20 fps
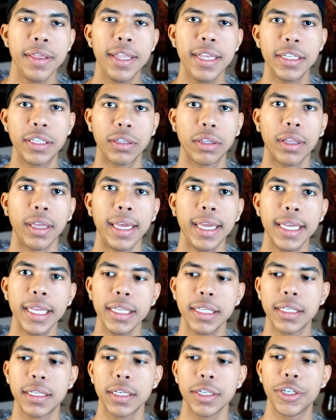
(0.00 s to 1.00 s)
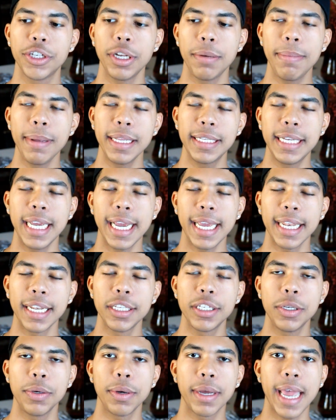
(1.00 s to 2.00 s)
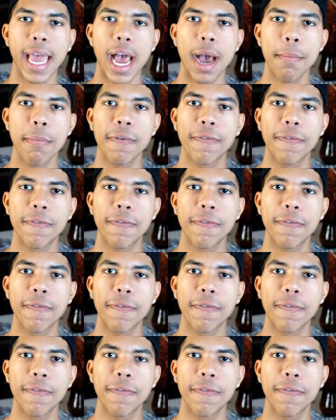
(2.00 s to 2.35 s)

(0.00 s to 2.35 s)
these things should be taken into account